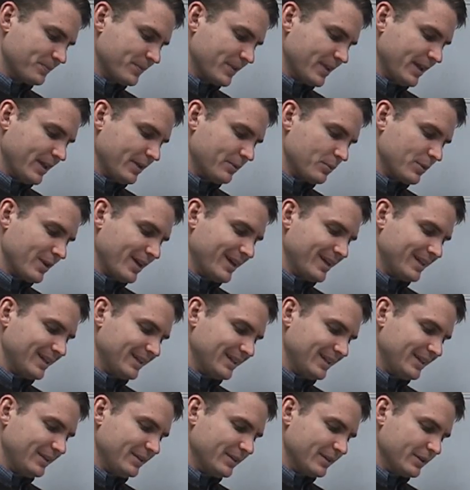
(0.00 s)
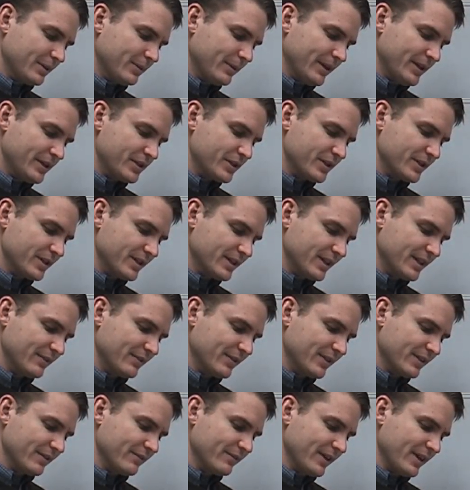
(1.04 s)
Okay, write a linear equation giving the